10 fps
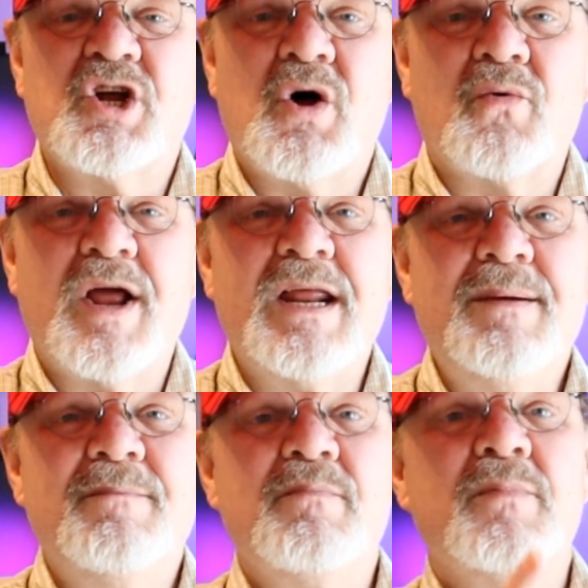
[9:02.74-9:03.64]
it
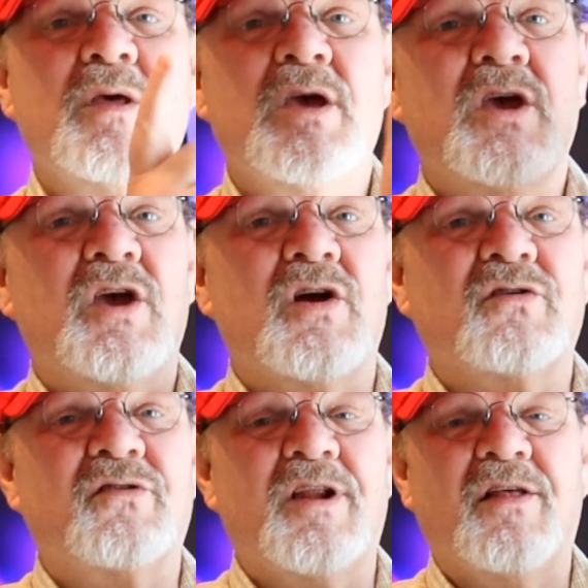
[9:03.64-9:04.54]
already,
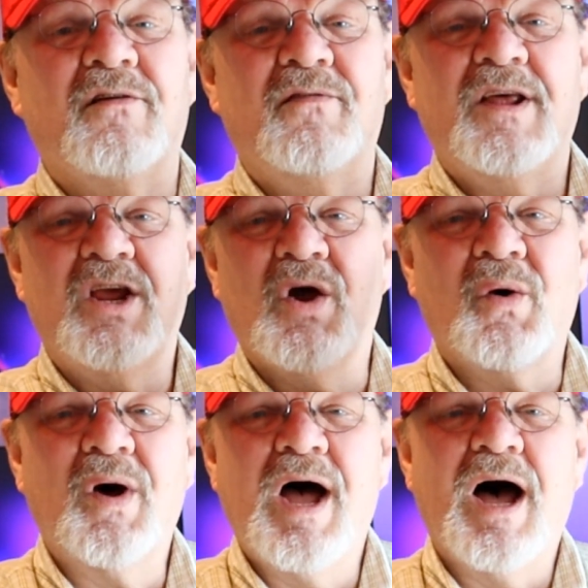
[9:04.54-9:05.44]
here's another
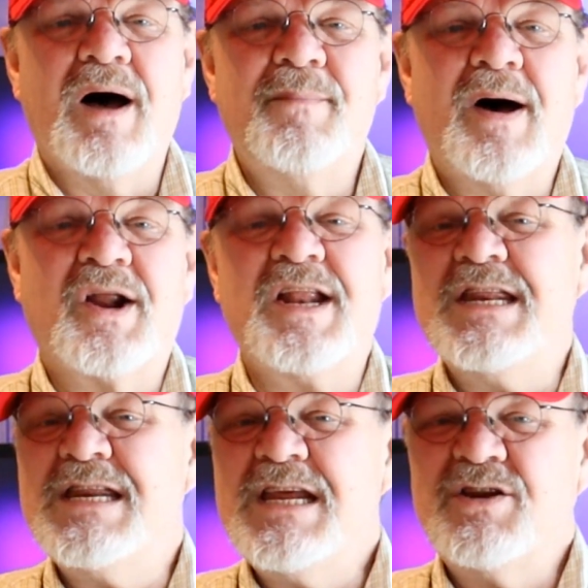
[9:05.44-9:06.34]
video about a
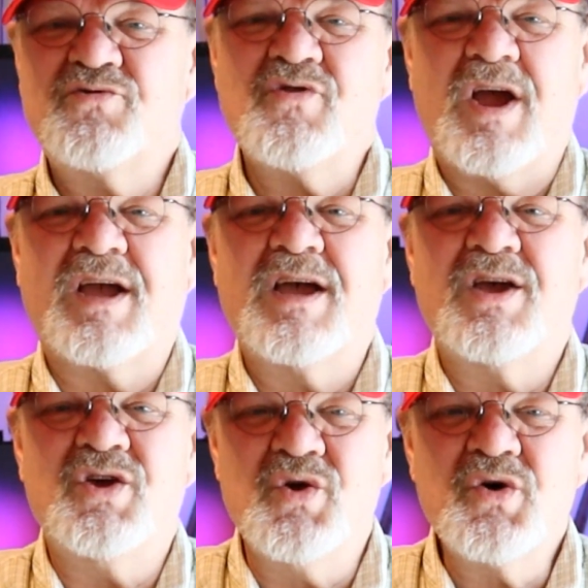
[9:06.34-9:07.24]
neat trick
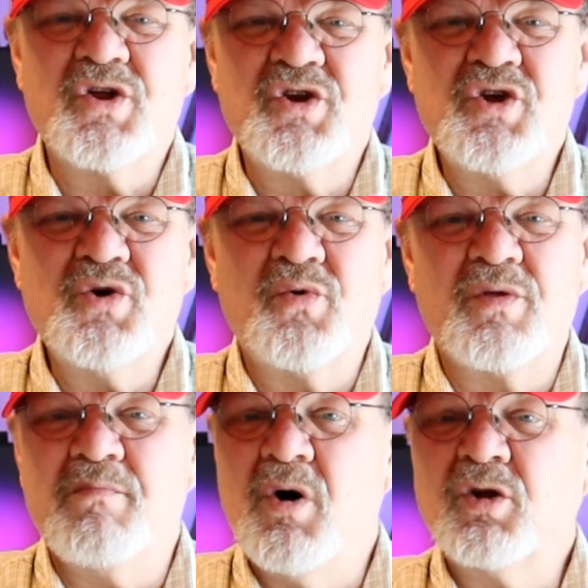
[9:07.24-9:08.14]
you can do
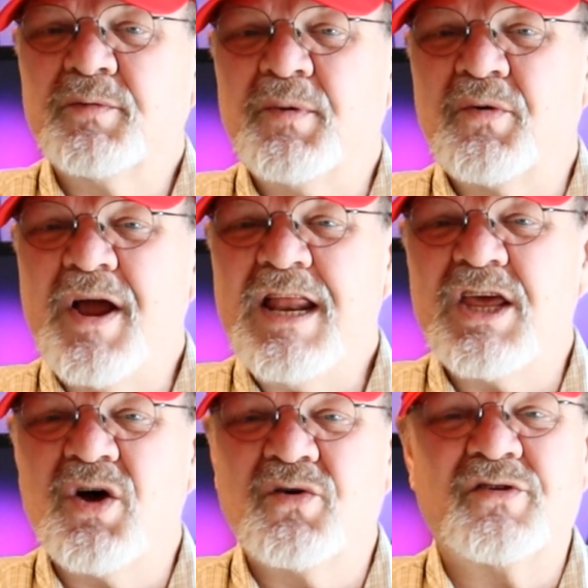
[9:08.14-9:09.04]
with multiple
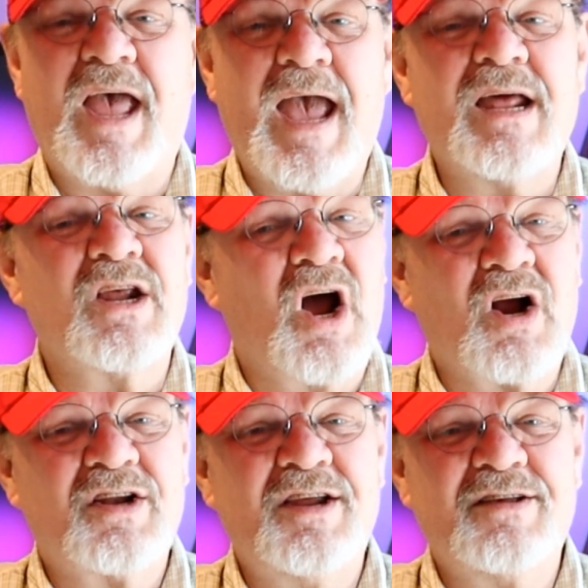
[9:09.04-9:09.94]
radios and
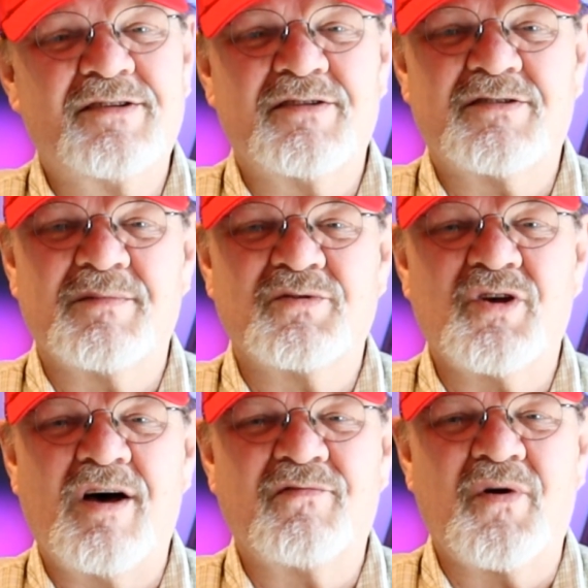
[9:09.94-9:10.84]
R T System
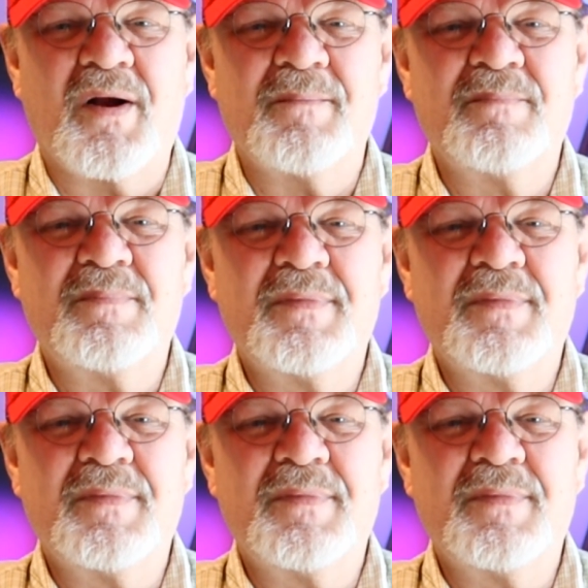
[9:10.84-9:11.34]
software.